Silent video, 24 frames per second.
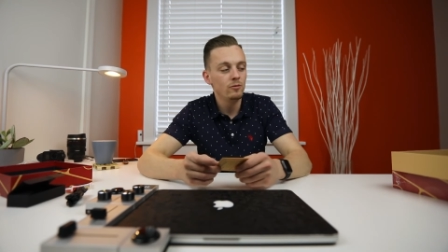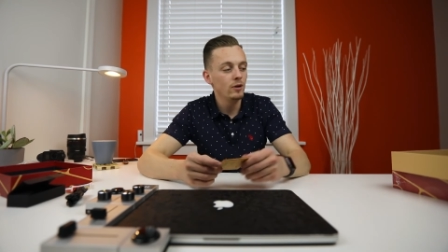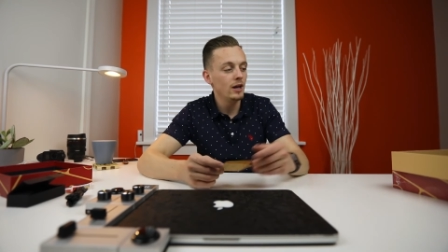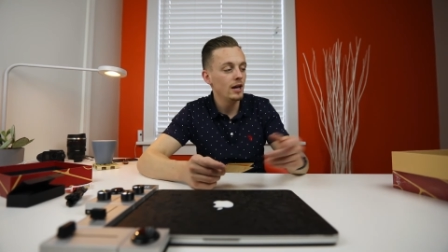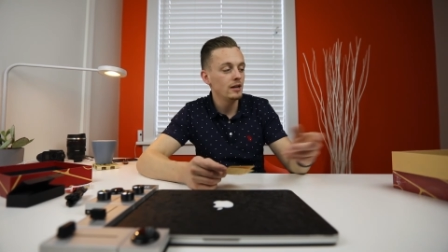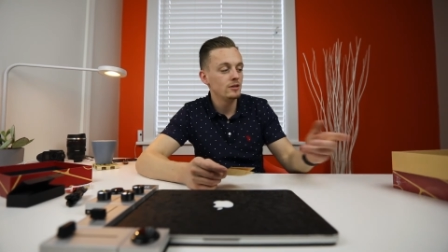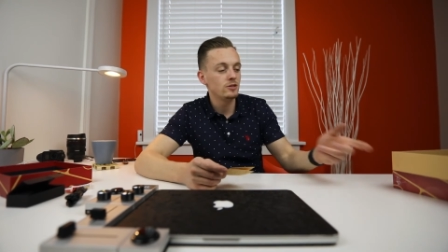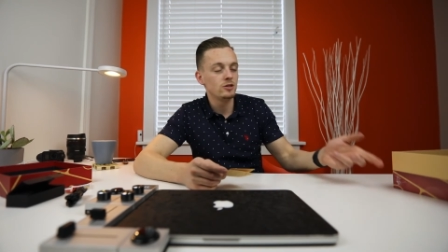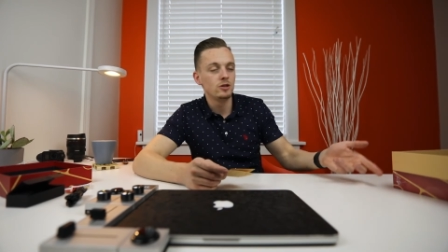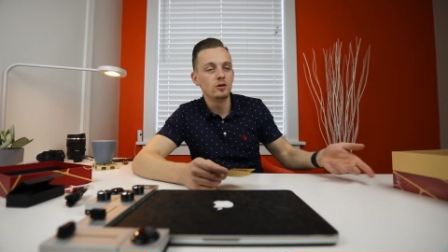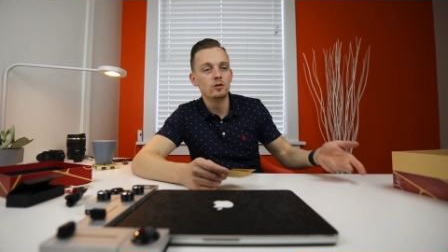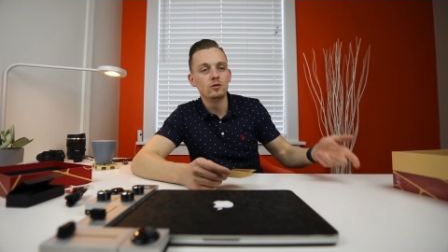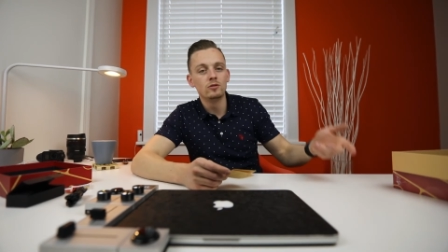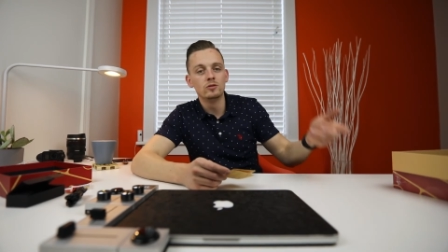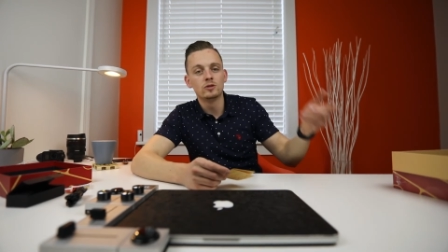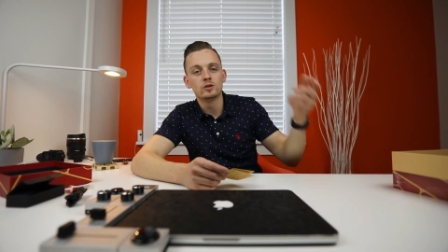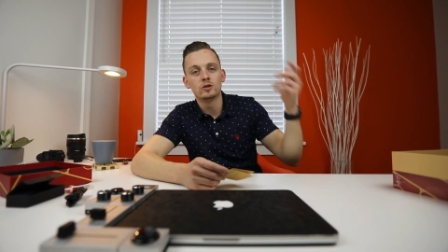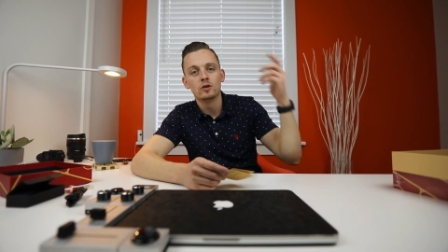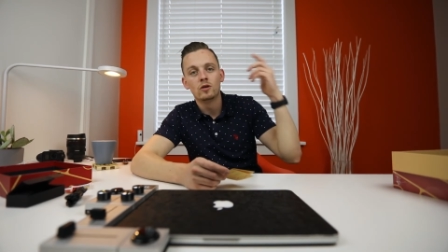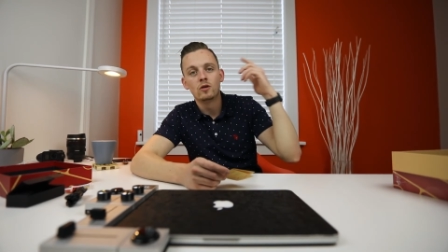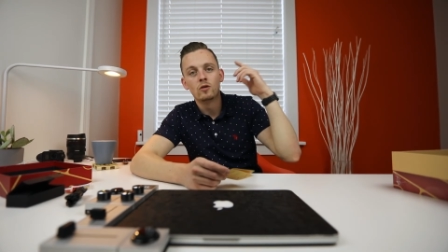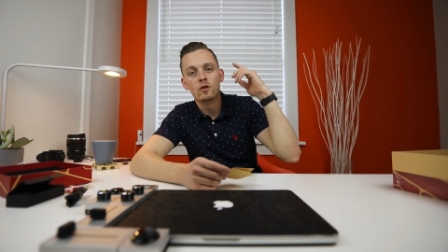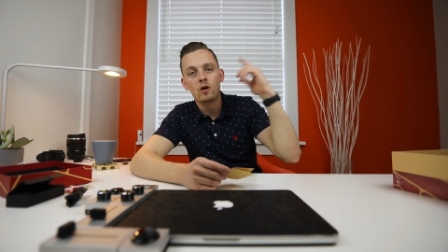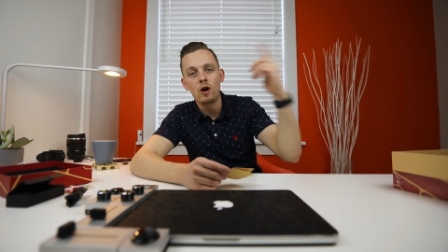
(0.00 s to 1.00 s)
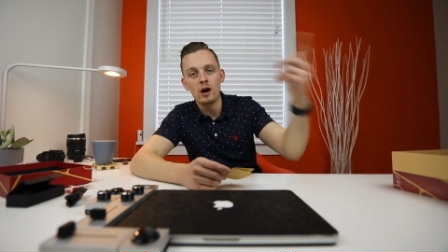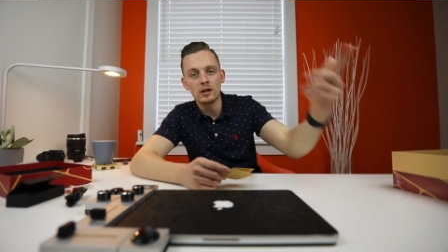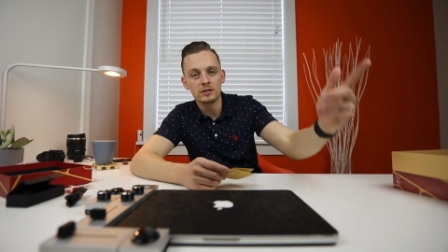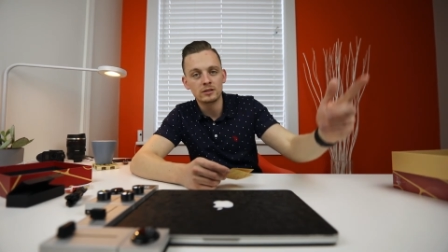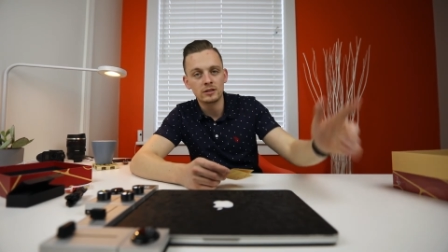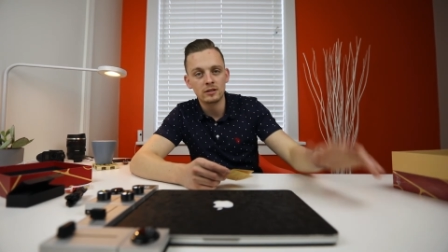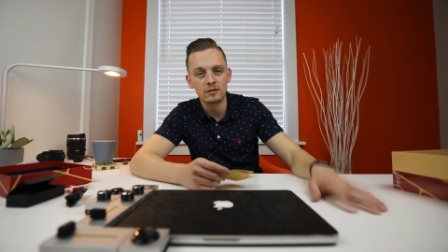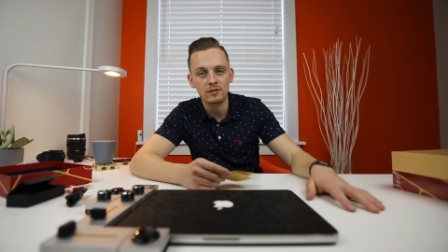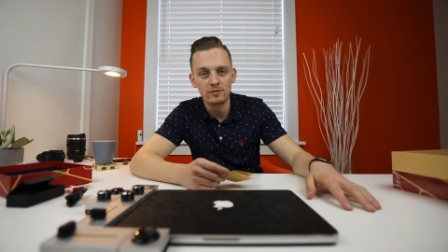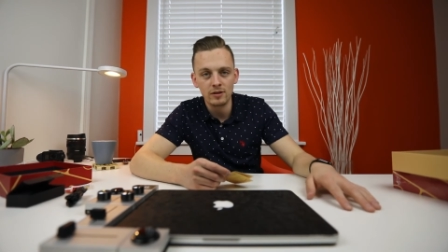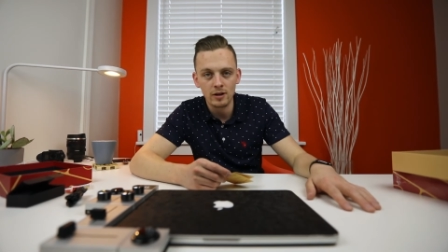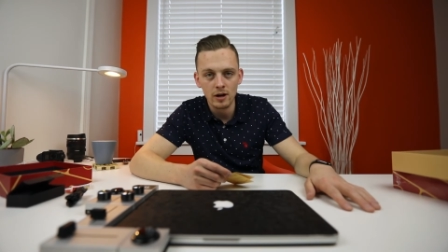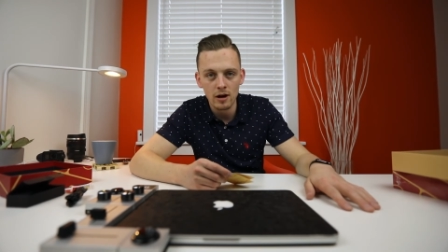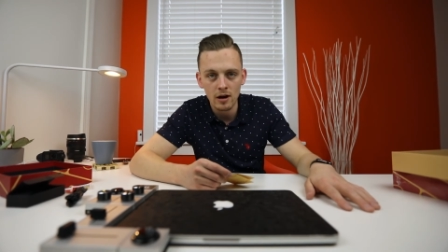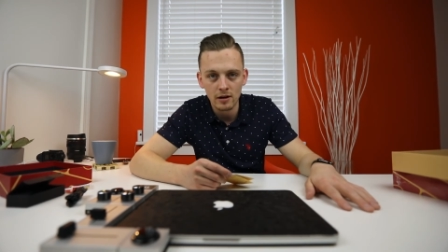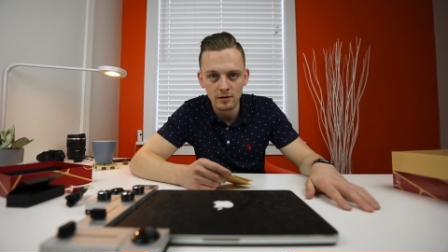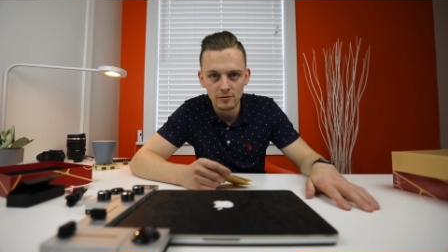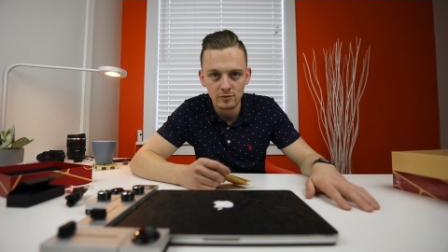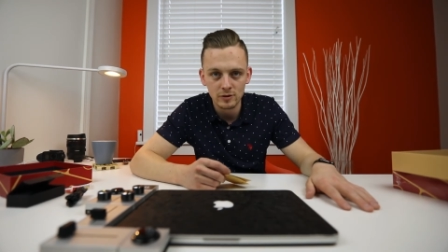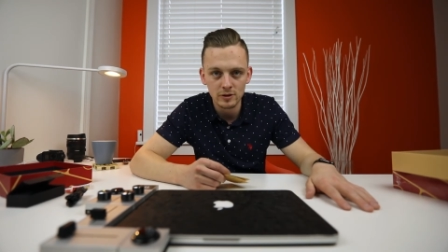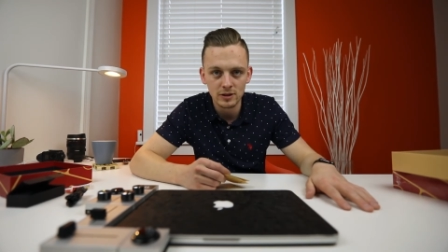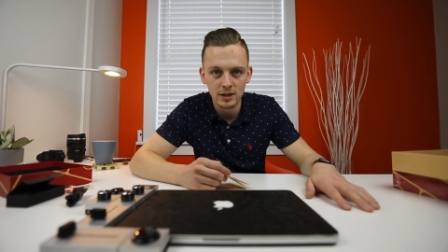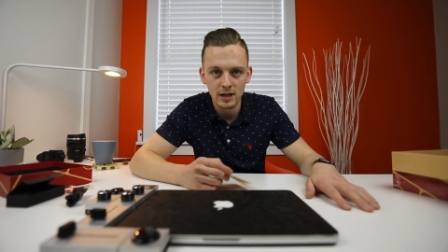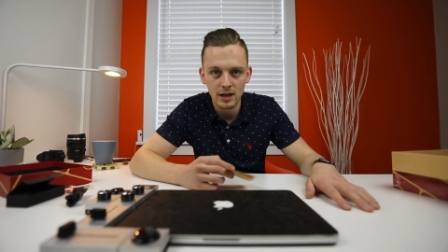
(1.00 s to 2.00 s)
We got 2, so Austin, our
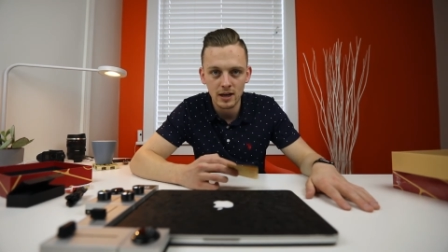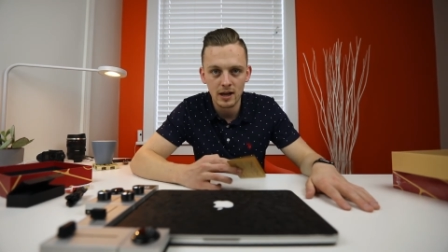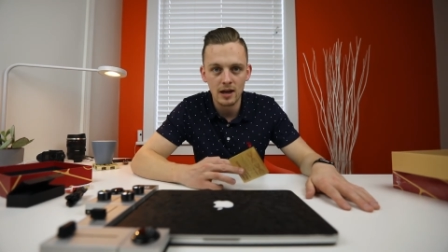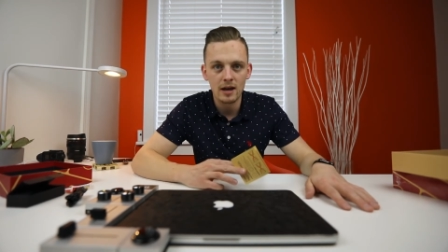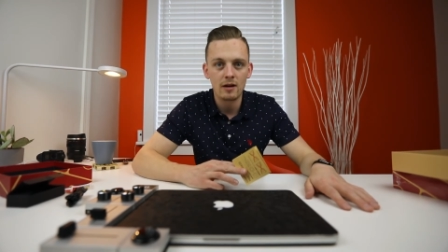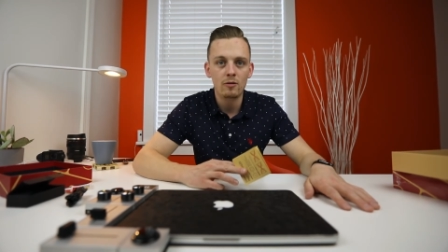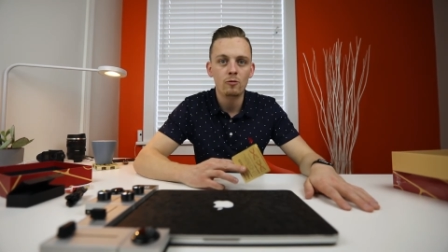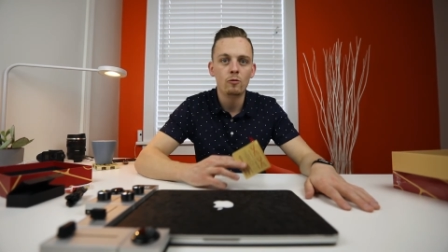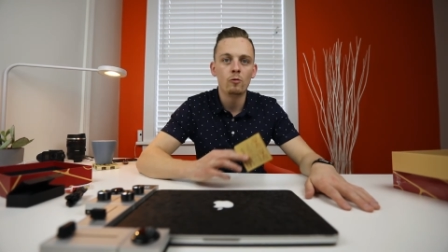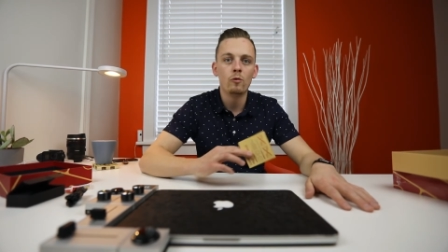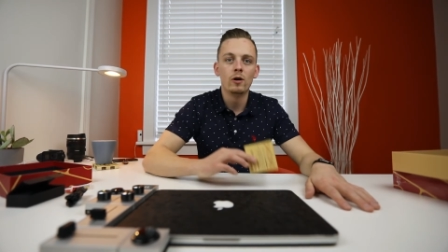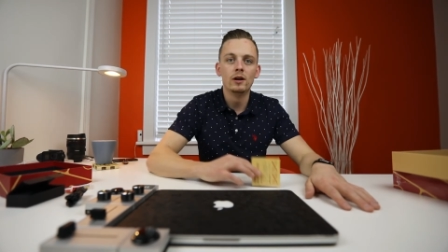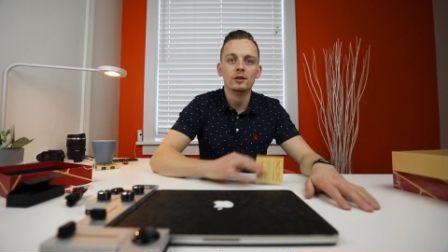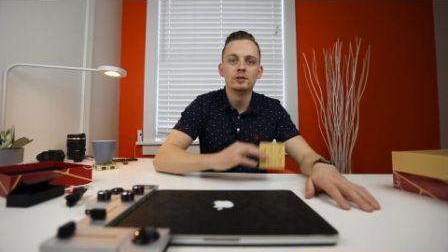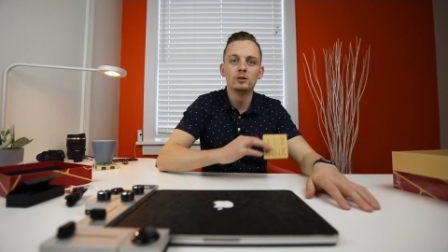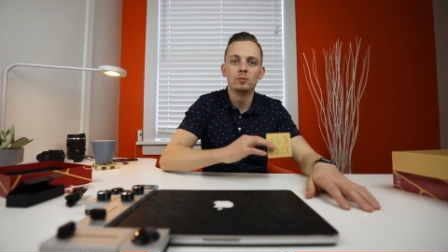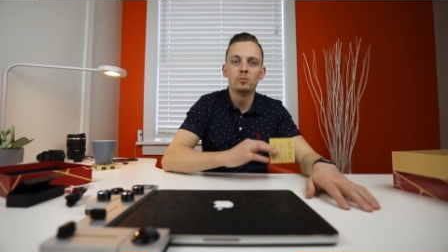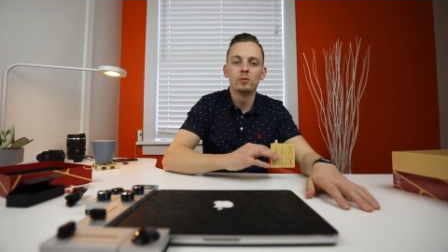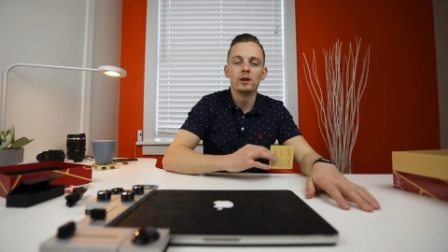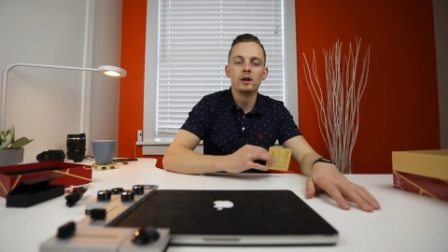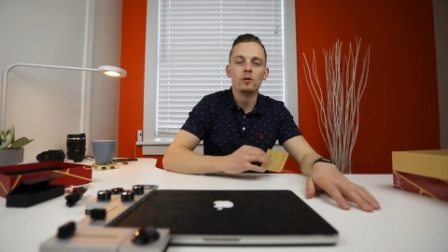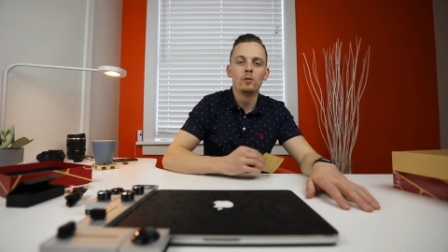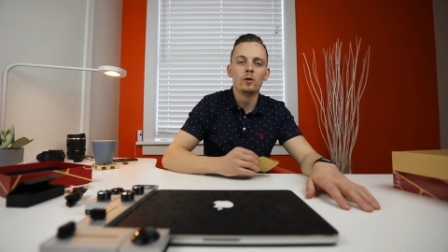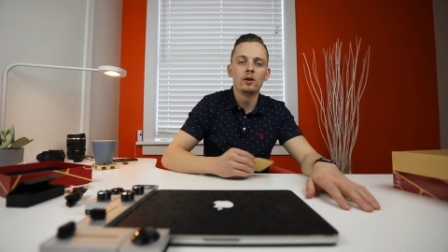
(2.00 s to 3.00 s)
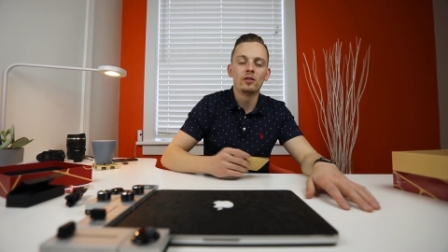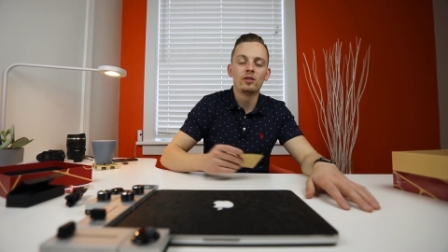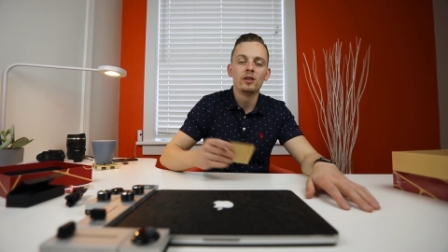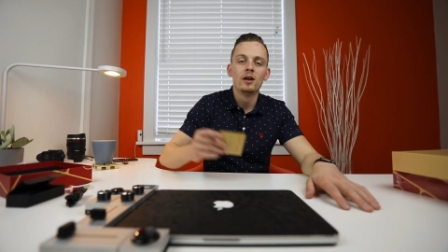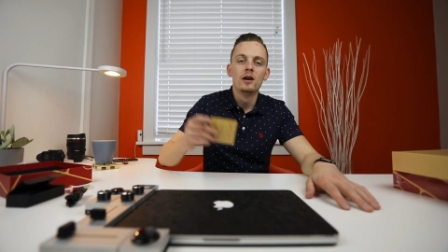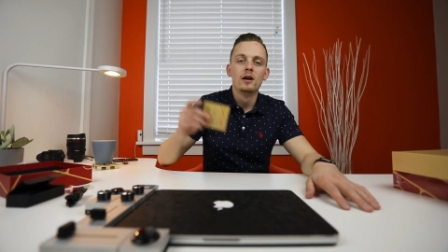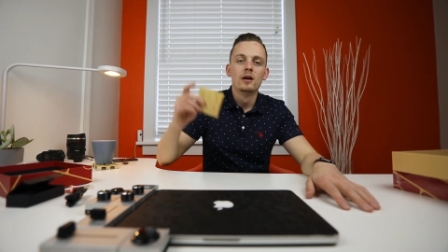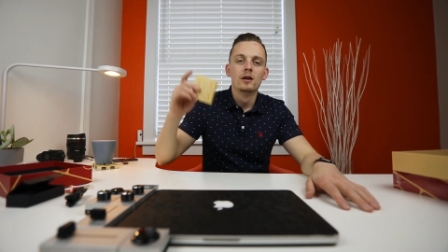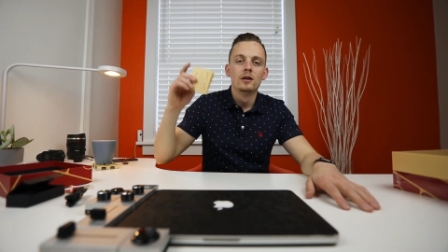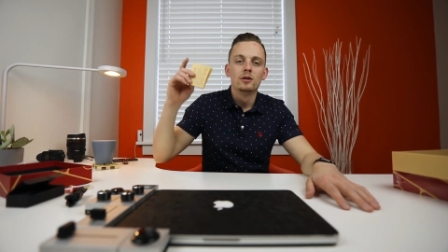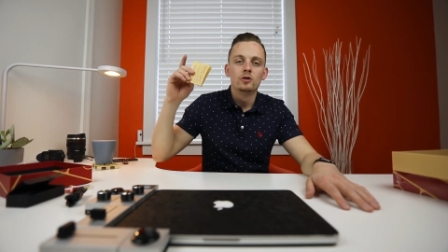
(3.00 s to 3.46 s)
videographer, is gonna get 1 to play with.